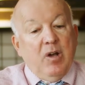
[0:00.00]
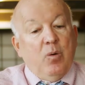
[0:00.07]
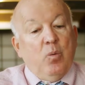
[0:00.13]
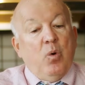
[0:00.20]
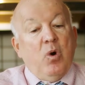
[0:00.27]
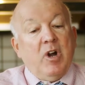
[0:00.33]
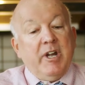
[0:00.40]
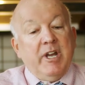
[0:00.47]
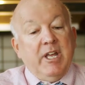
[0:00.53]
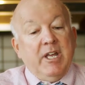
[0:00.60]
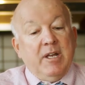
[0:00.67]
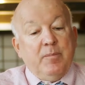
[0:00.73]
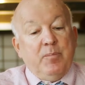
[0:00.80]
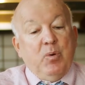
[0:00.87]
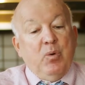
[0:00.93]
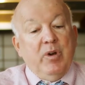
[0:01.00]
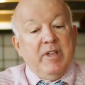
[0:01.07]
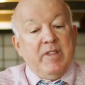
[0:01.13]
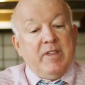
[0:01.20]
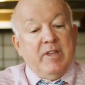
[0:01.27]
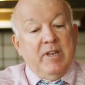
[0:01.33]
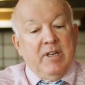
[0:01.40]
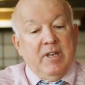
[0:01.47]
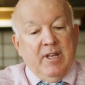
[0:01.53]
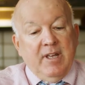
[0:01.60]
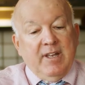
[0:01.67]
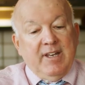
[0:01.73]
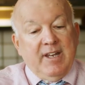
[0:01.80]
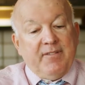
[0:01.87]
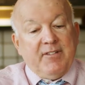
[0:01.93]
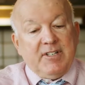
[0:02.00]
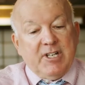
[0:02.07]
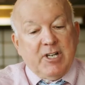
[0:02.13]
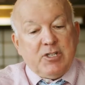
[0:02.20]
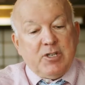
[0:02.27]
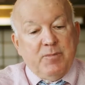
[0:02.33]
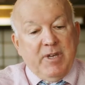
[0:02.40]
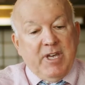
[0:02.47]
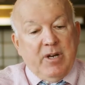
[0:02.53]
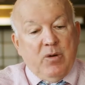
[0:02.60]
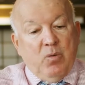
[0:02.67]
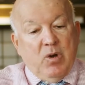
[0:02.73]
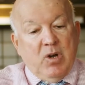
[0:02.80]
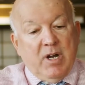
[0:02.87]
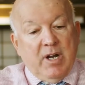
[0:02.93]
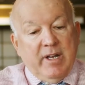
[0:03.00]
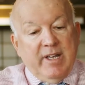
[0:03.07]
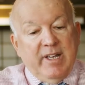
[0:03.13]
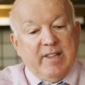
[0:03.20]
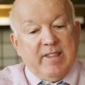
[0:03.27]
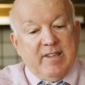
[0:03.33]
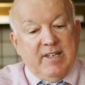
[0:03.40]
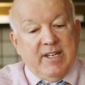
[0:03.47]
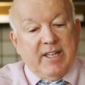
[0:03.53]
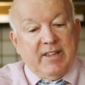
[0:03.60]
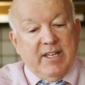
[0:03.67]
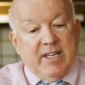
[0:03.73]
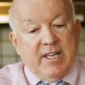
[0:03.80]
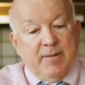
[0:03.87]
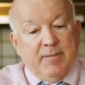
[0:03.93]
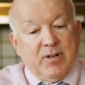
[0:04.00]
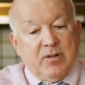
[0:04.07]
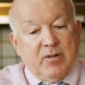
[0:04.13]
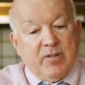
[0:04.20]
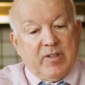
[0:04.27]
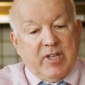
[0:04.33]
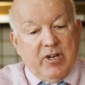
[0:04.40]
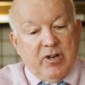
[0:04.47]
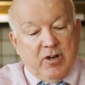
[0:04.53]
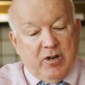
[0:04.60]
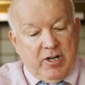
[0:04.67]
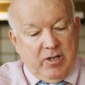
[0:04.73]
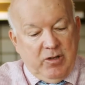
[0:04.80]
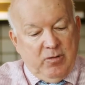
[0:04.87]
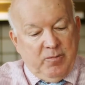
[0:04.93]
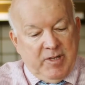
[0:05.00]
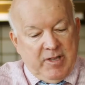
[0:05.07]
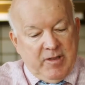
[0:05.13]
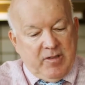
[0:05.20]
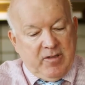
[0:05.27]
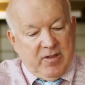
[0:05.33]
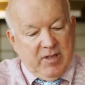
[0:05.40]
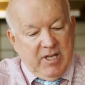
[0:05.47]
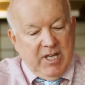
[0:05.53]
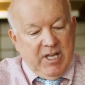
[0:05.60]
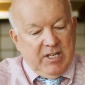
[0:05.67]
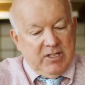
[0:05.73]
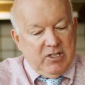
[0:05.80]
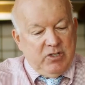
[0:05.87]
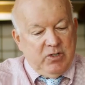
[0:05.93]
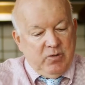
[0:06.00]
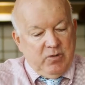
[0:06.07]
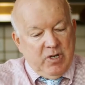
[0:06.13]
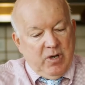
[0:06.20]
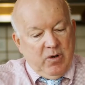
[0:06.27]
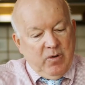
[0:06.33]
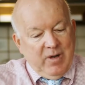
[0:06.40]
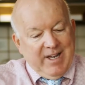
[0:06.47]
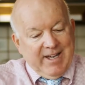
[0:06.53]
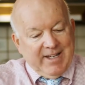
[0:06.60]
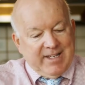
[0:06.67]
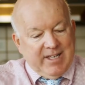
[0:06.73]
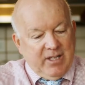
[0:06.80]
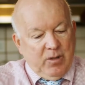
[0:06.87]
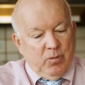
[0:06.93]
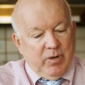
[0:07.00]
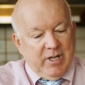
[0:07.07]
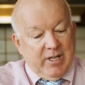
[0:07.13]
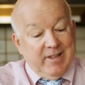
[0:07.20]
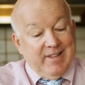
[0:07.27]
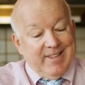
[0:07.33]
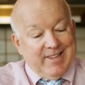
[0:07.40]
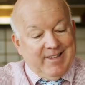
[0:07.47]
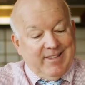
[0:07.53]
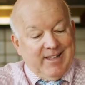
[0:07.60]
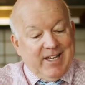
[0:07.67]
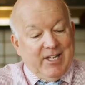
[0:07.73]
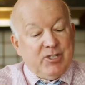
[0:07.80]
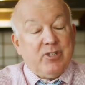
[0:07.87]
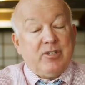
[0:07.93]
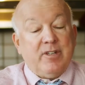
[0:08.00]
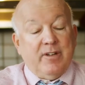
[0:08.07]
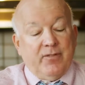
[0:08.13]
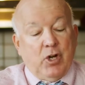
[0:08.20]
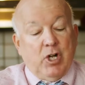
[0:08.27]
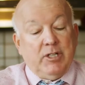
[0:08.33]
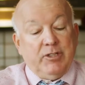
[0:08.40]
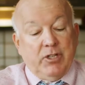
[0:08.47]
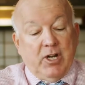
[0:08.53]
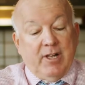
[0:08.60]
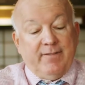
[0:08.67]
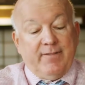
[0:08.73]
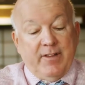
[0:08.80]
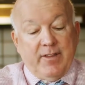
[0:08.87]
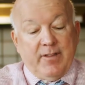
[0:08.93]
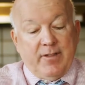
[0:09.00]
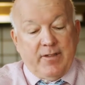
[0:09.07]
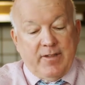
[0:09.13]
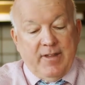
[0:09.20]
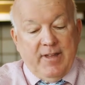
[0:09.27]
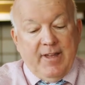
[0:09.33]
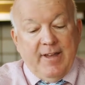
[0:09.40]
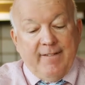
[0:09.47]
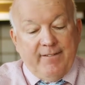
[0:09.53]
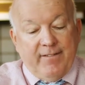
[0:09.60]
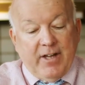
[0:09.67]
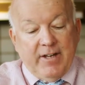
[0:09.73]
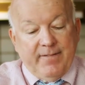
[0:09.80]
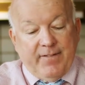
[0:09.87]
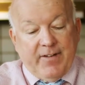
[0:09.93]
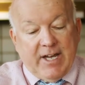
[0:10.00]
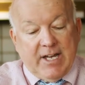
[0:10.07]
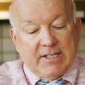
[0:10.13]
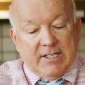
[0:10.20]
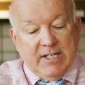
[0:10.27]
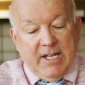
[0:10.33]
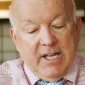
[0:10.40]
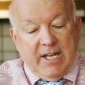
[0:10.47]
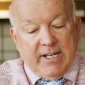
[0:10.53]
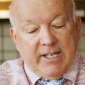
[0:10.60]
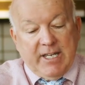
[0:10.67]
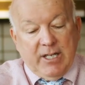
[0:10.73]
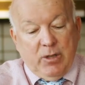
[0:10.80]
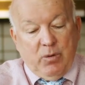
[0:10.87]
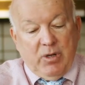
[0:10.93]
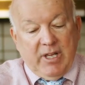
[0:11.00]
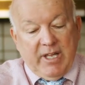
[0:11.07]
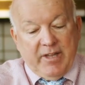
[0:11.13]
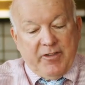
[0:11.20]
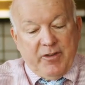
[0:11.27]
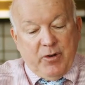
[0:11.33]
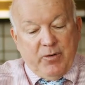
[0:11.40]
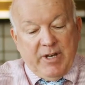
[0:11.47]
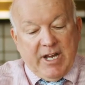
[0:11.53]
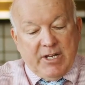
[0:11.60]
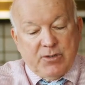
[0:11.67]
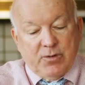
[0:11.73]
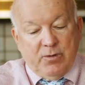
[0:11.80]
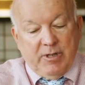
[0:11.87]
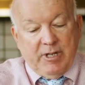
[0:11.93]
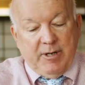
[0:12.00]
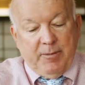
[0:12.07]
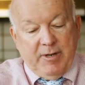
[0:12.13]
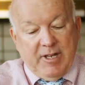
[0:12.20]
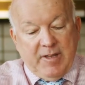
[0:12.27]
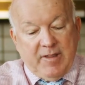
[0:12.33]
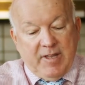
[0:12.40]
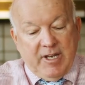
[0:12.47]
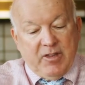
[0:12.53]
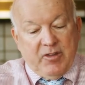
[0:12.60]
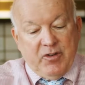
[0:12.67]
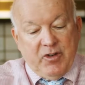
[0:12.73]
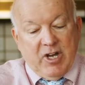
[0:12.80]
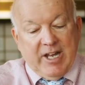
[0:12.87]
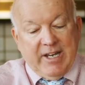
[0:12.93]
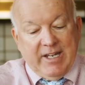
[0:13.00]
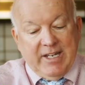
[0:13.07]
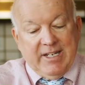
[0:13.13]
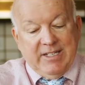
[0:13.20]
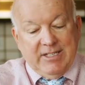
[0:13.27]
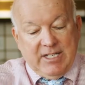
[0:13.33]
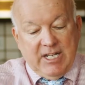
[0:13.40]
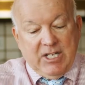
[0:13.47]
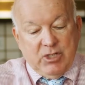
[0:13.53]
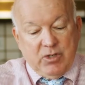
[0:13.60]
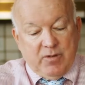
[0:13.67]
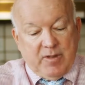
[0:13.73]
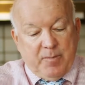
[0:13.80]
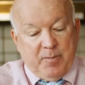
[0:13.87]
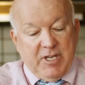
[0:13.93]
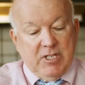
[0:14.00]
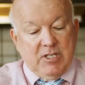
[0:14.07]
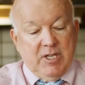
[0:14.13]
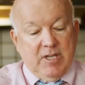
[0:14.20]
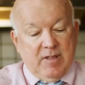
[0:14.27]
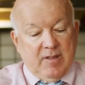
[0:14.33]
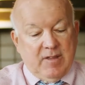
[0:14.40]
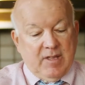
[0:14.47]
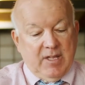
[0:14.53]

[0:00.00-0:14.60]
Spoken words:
Warning: poison! Never touch a man of war. Its deadly chemicals can hurt humans. Did you know a killer whale is the largest of all dolphins? Fun fact: a killer whale has no natural enemies and is not an endangered species.